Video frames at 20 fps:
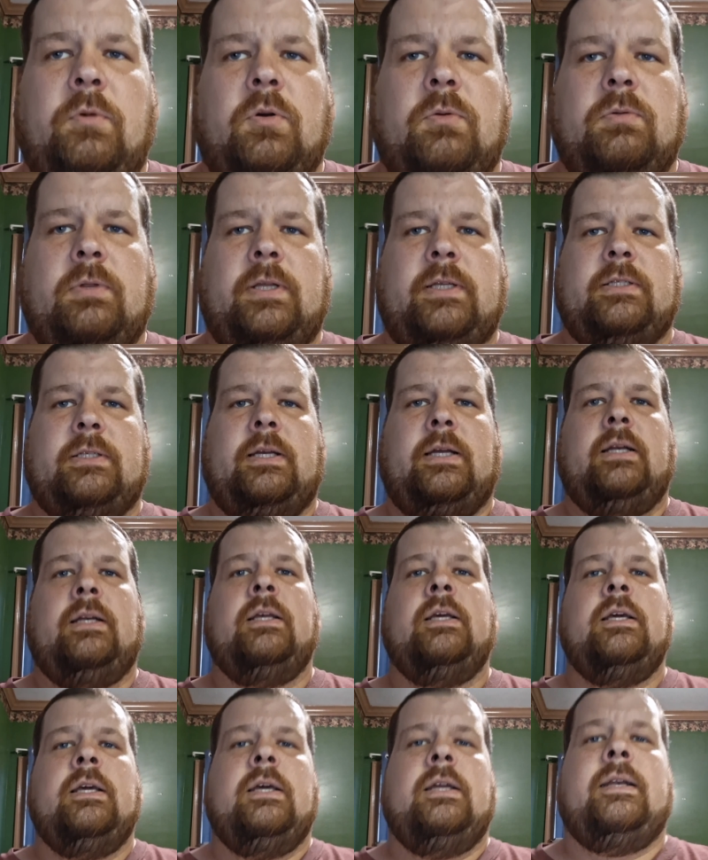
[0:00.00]
more things out.
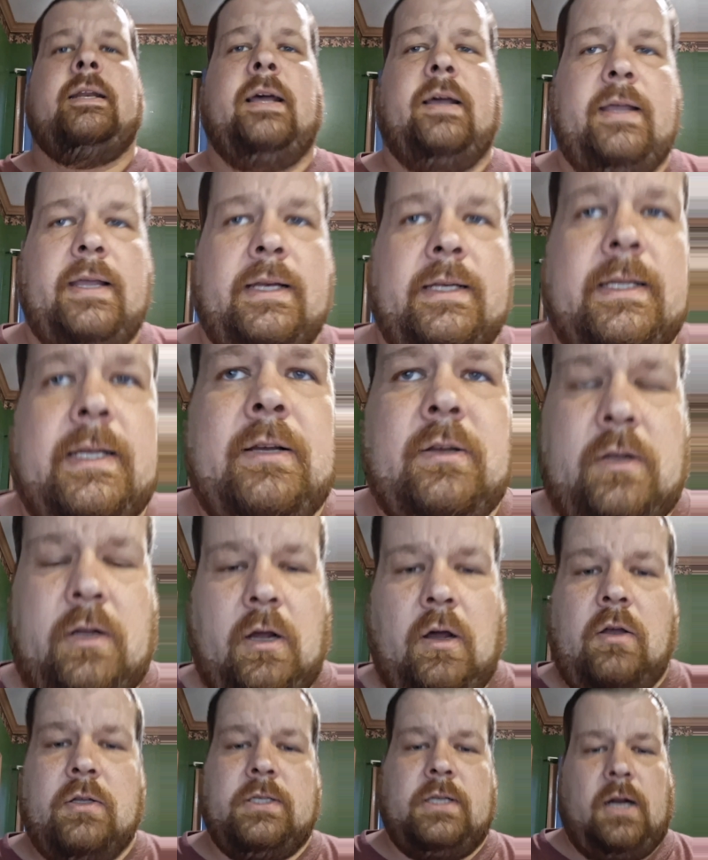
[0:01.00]
Now, Intel
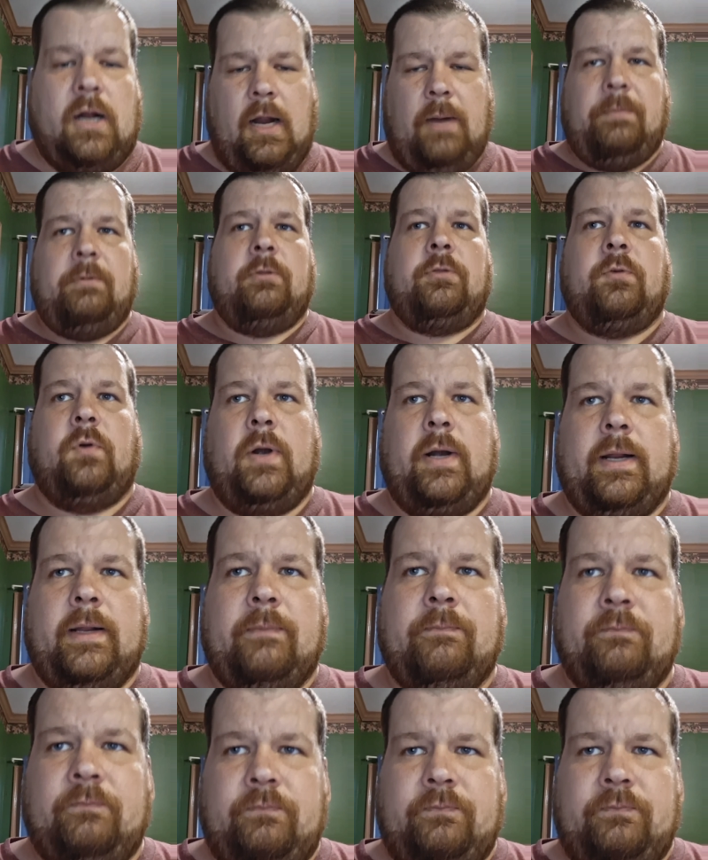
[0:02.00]
calls it hyperthreading.